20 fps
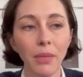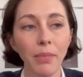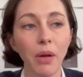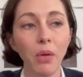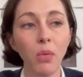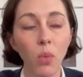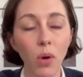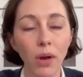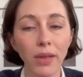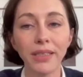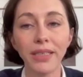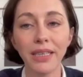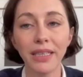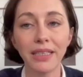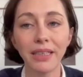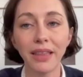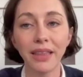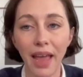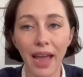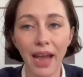but once
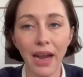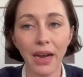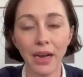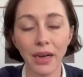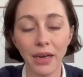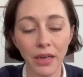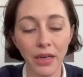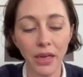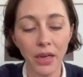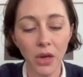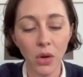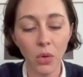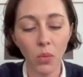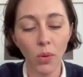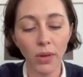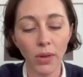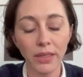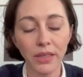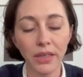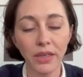it's there,
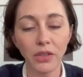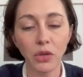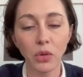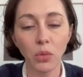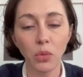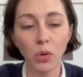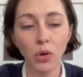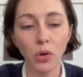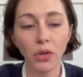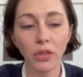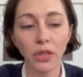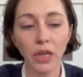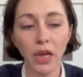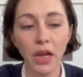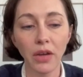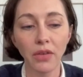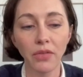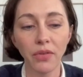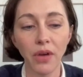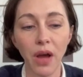once there's a world
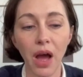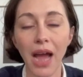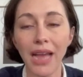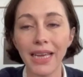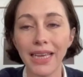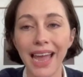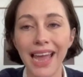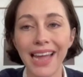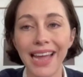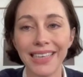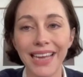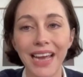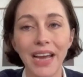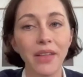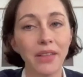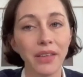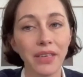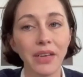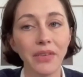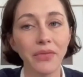of I can't
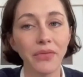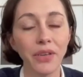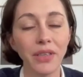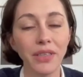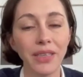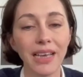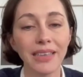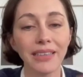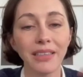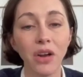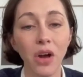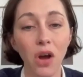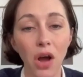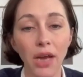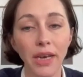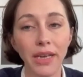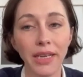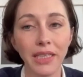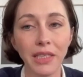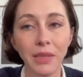tell the difference as an
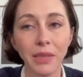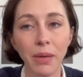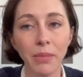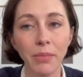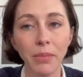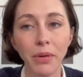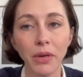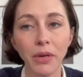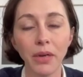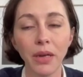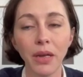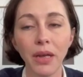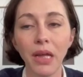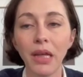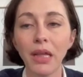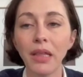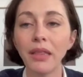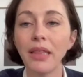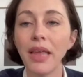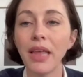audience member,
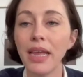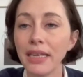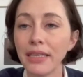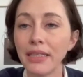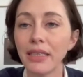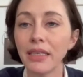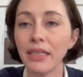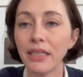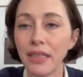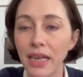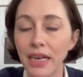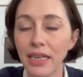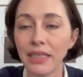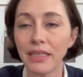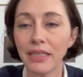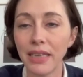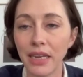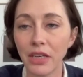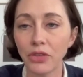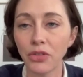then it's then
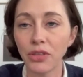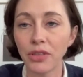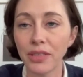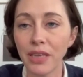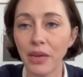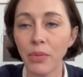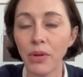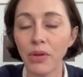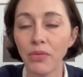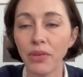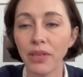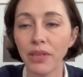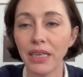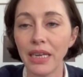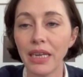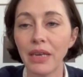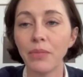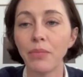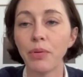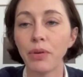it's dangerous. Then we really
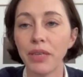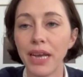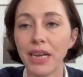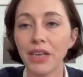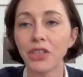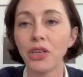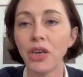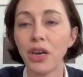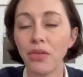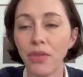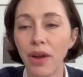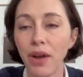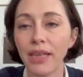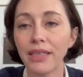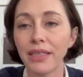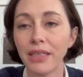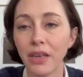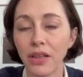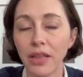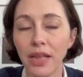need protection and
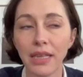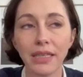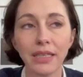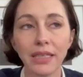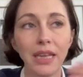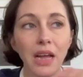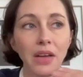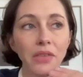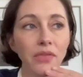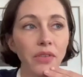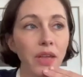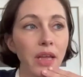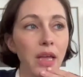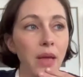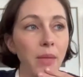rights and all that stuff.